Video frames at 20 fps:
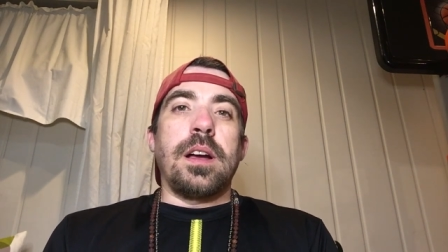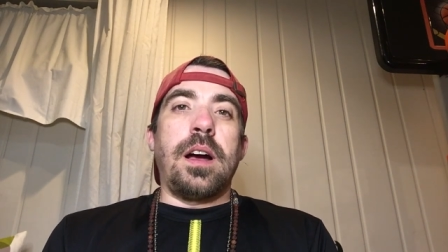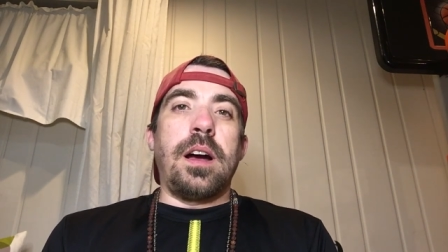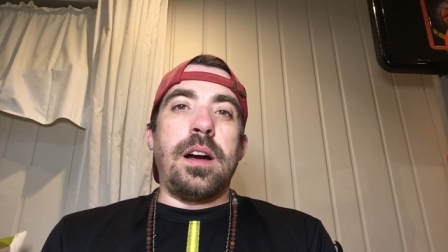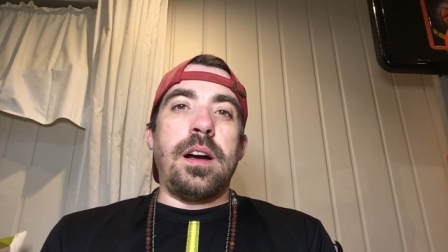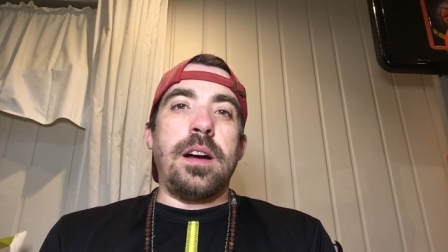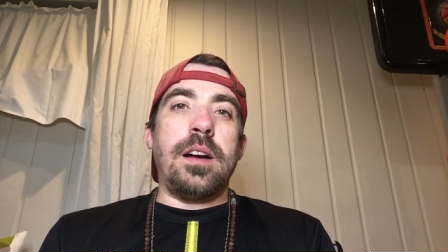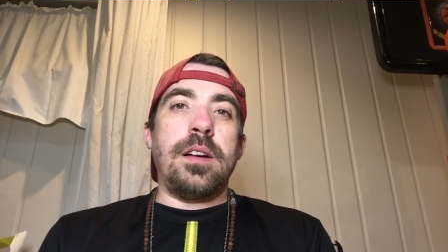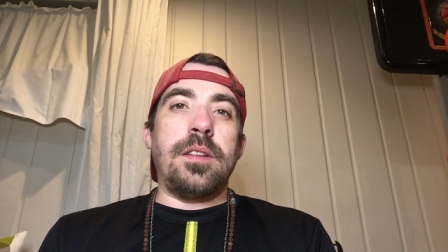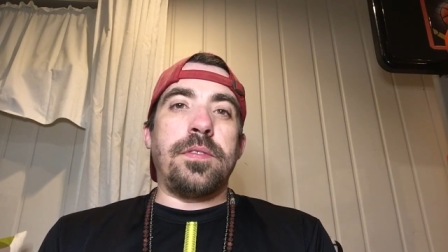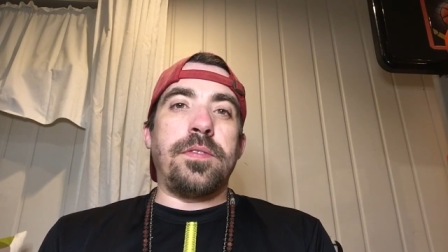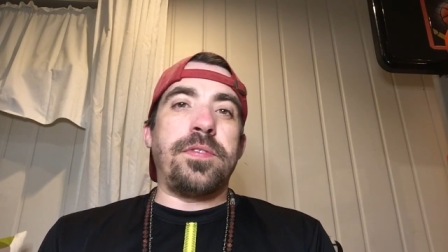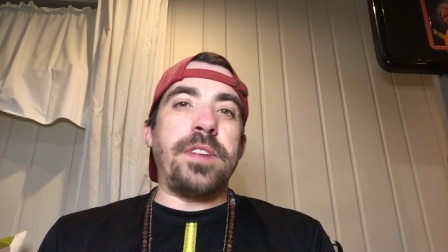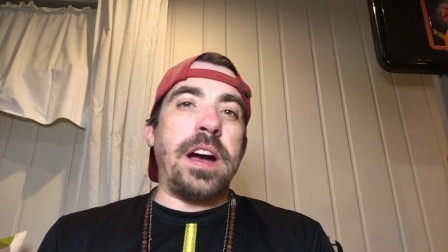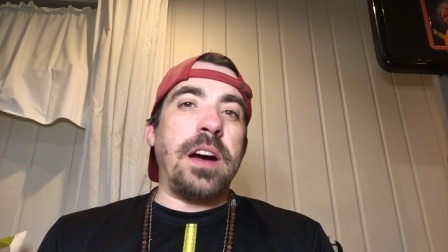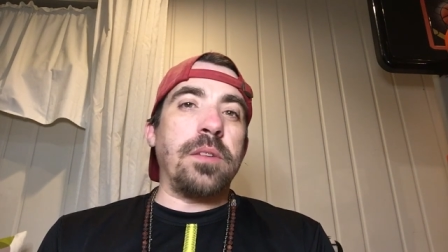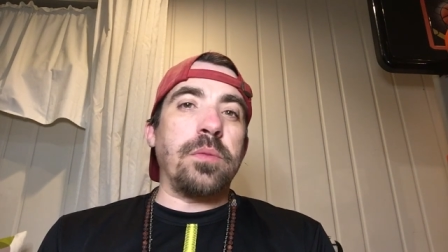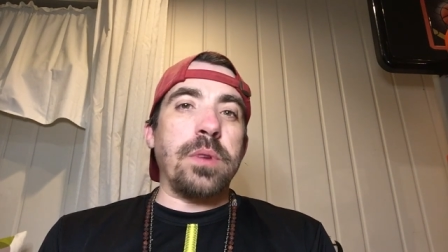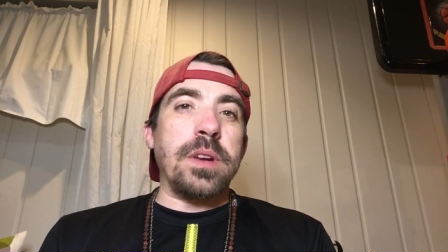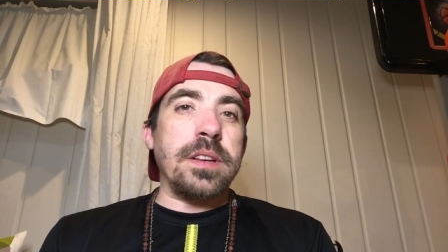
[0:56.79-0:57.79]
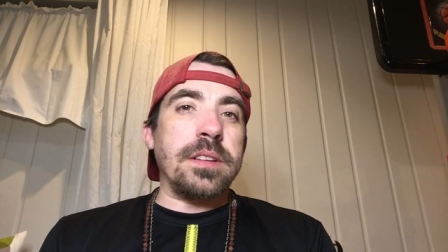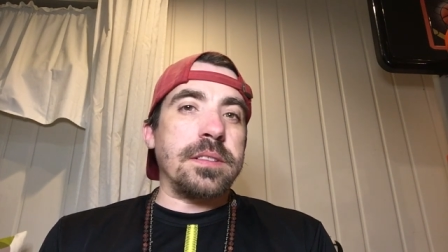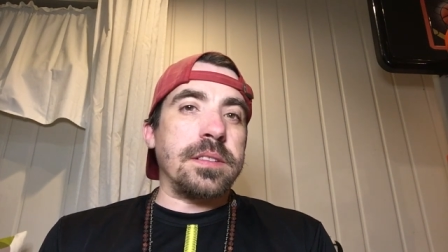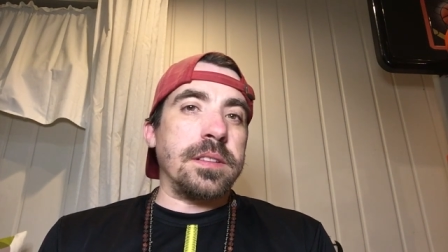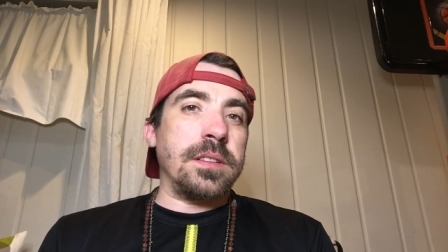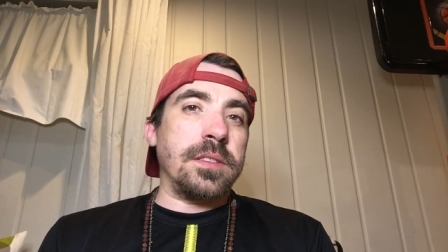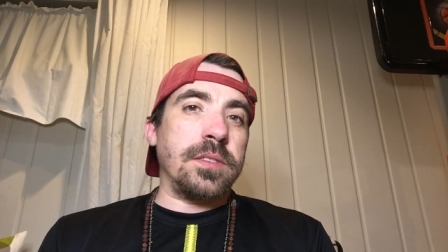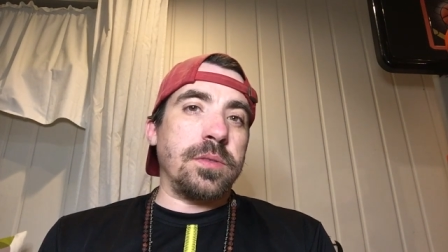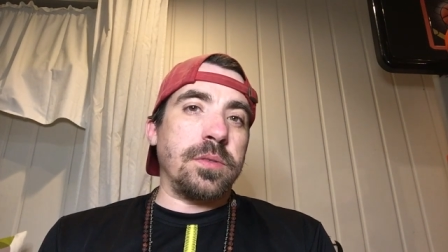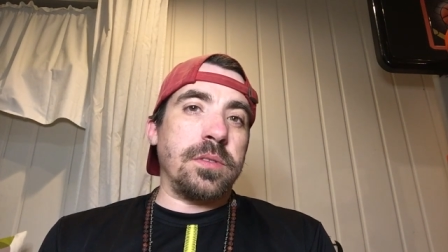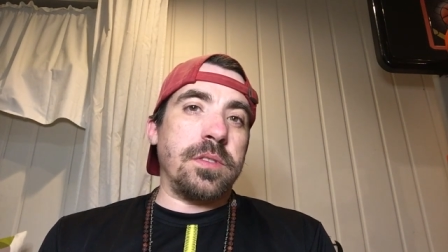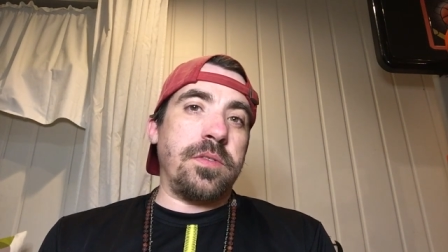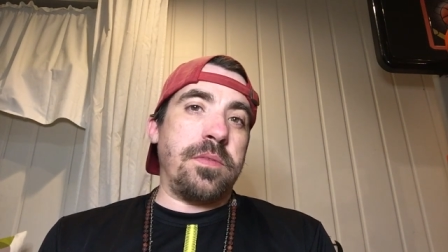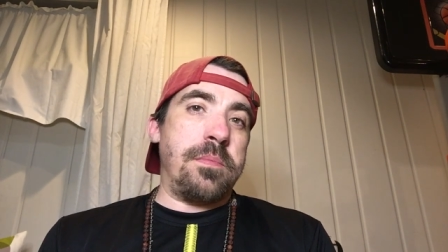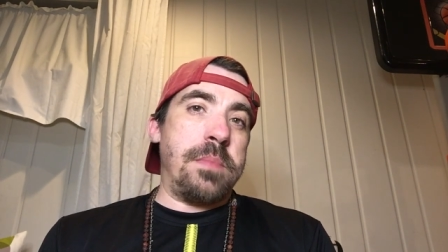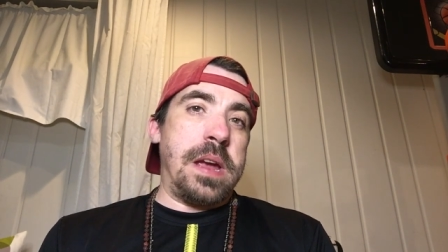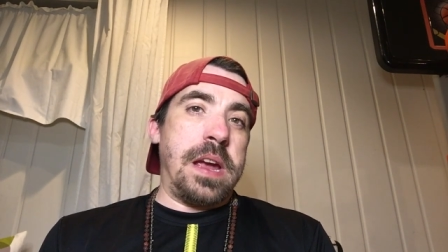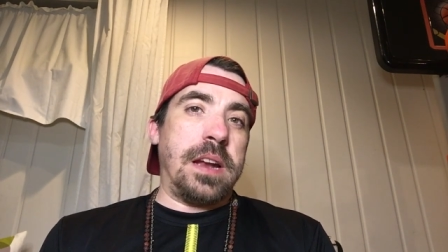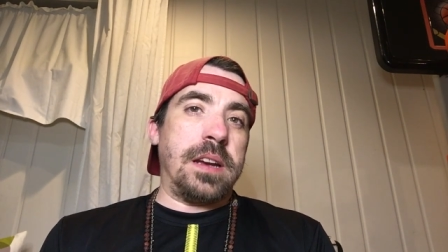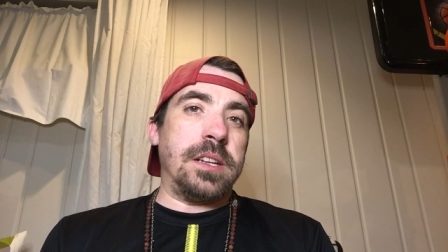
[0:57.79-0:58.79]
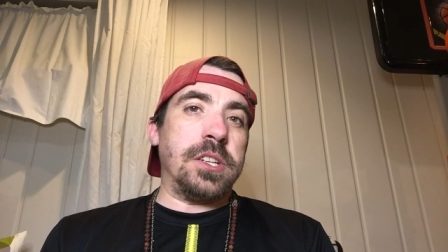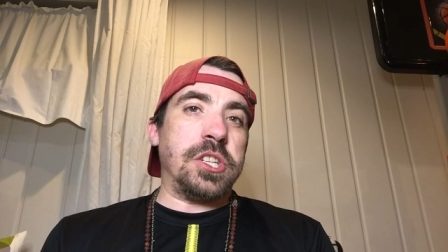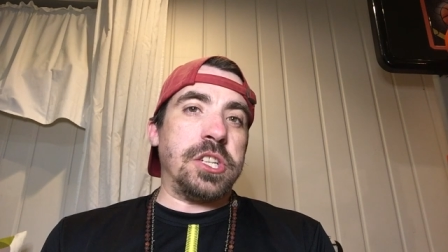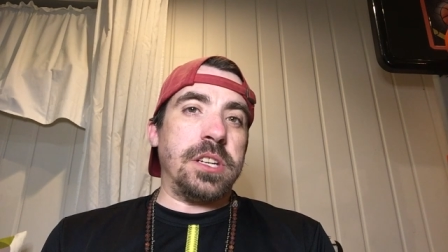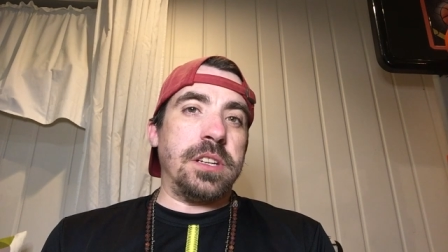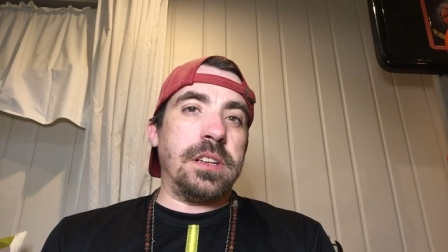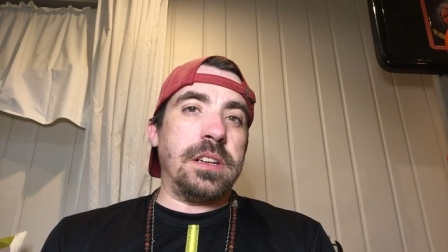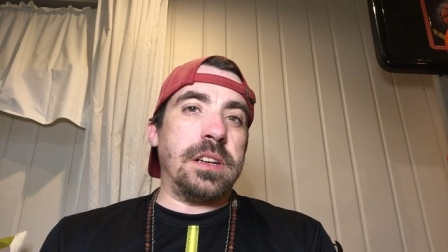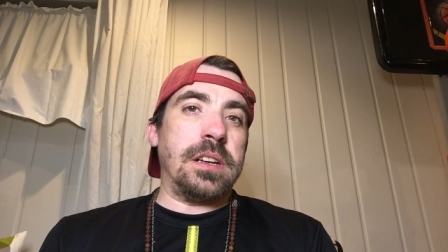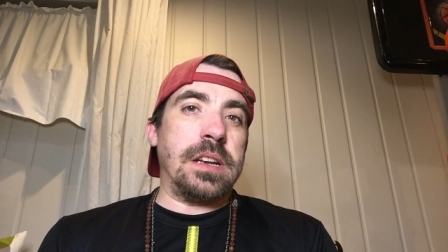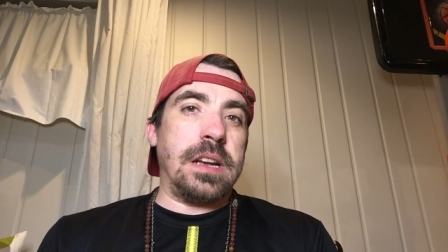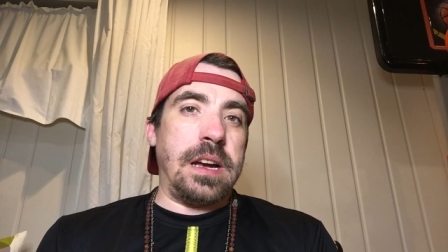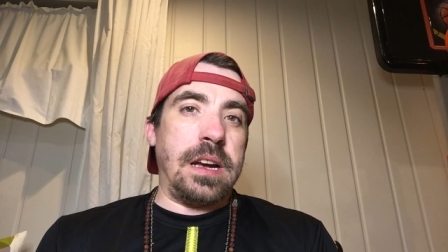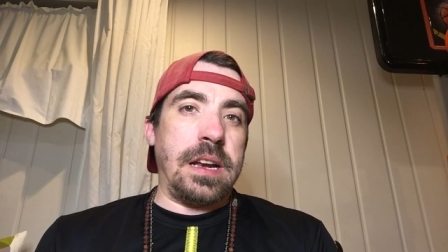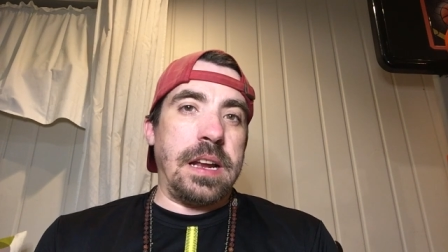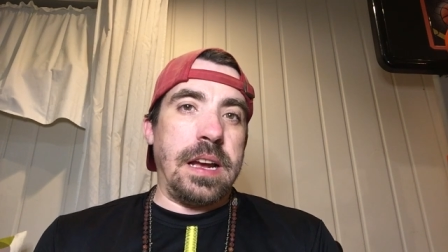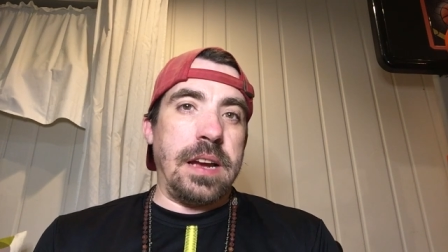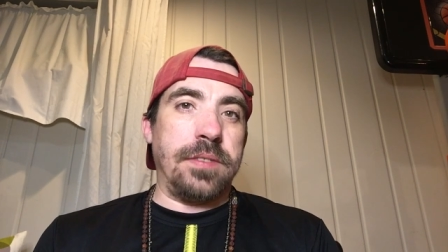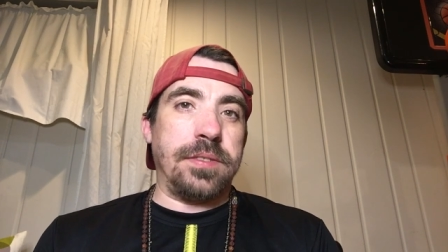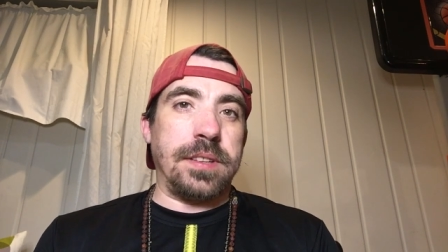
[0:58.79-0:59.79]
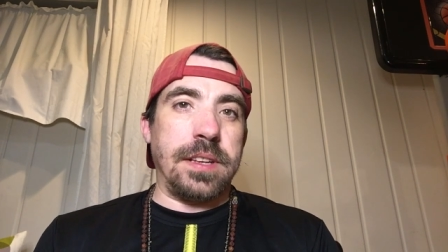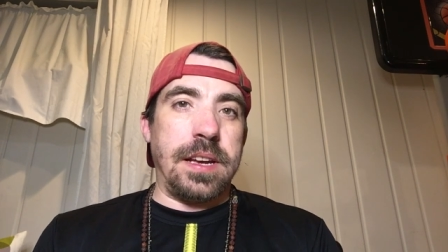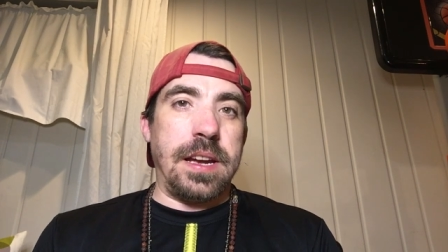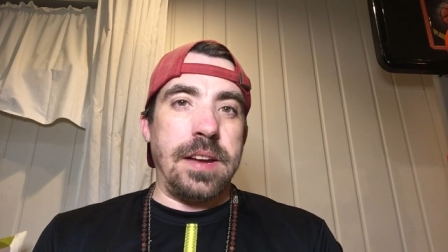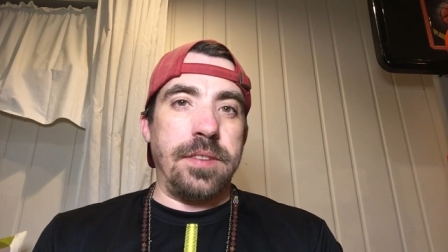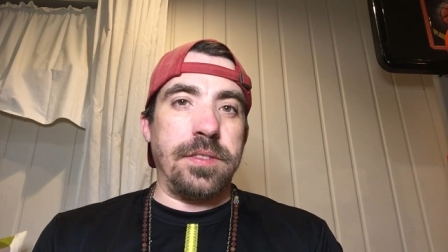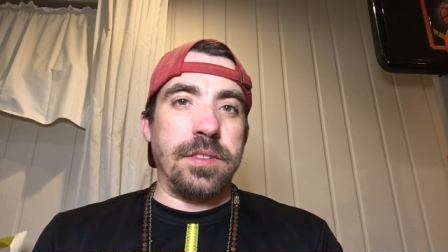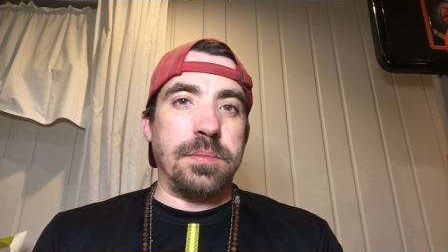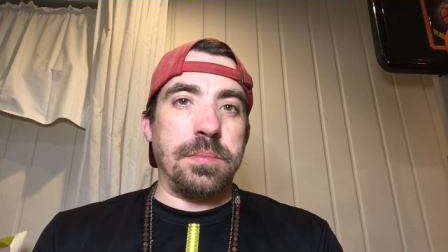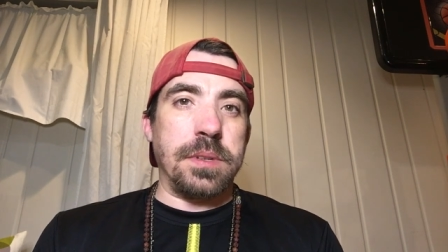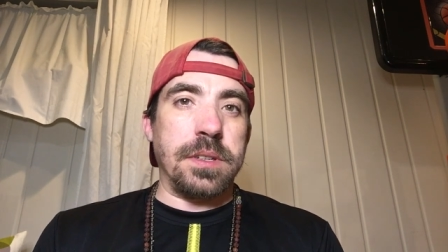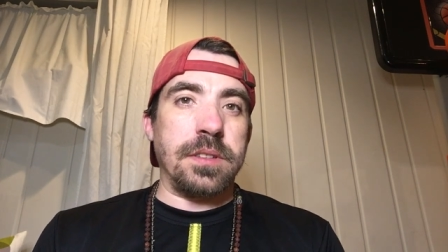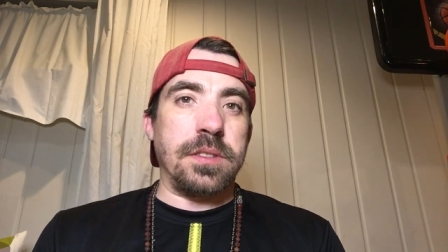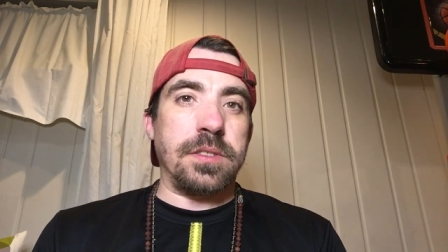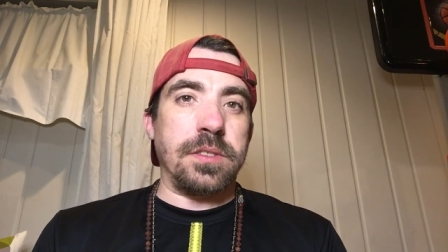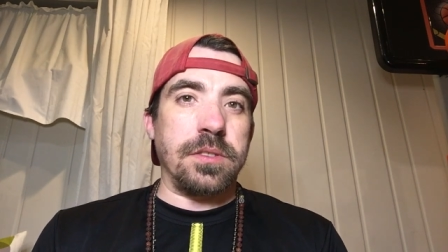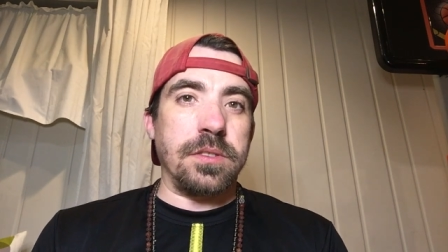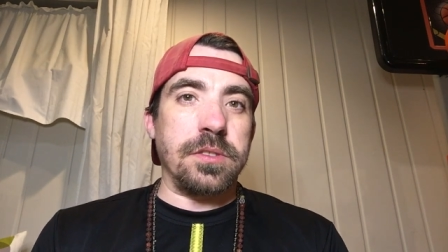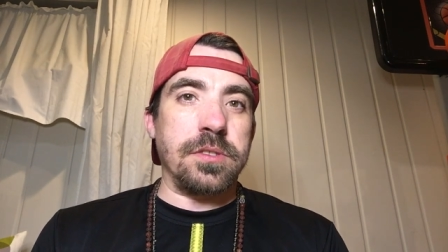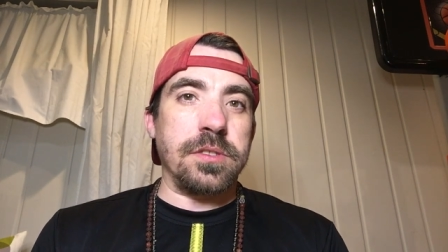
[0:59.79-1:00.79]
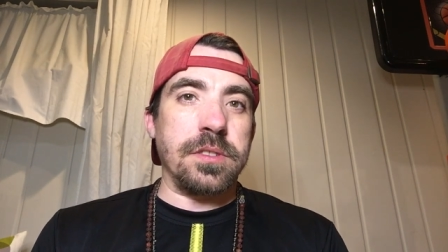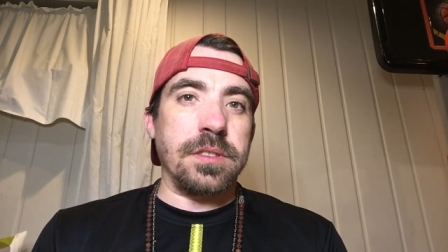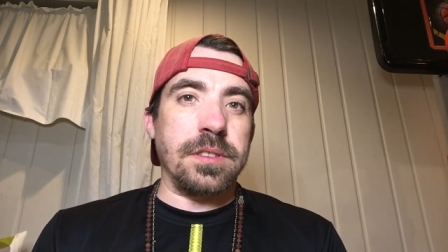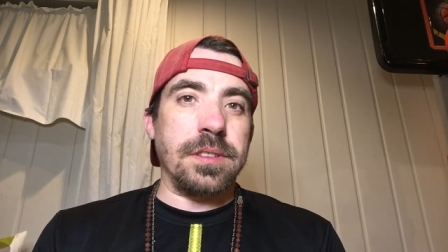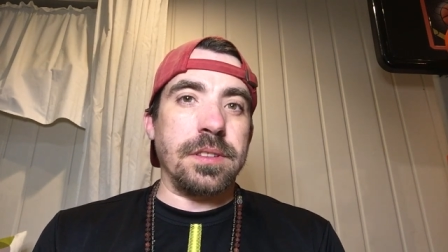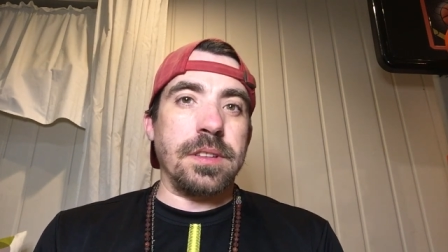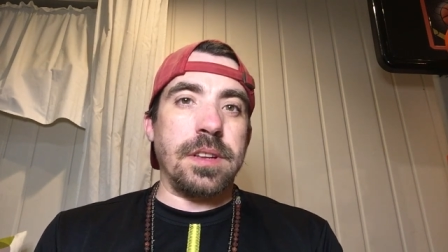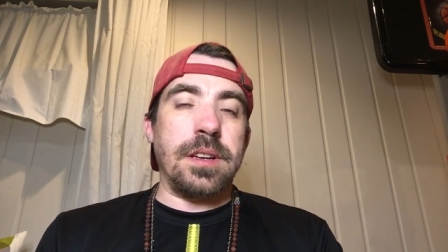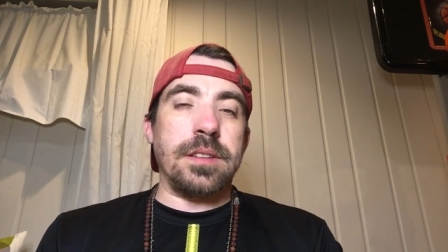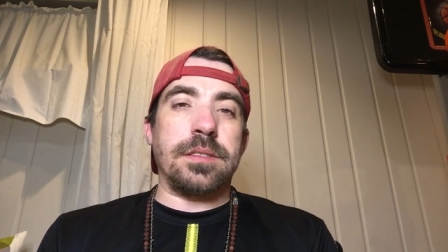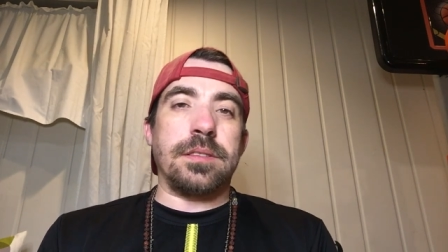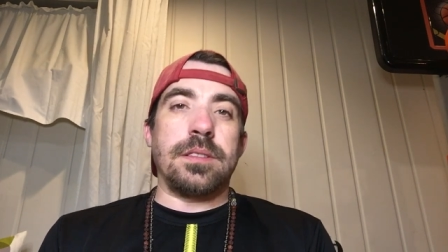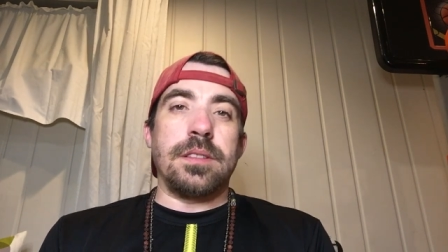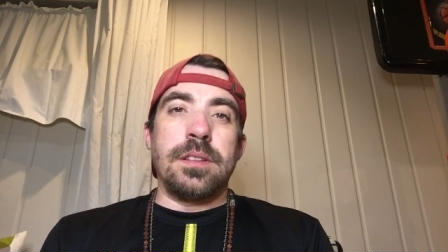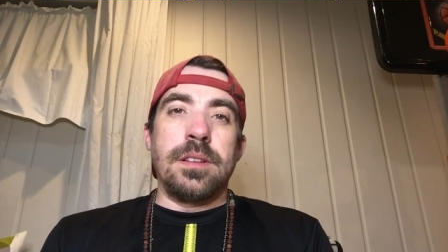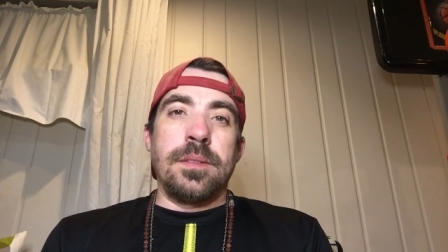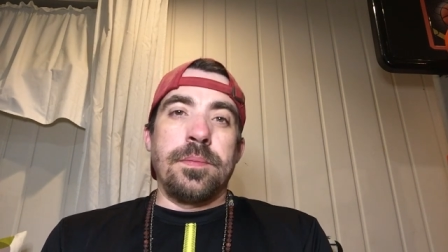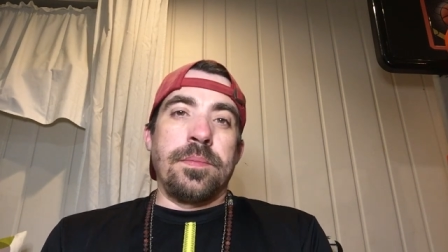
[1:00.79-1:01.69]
I've found ways to sort of manage it and not have to have as many surgeries unless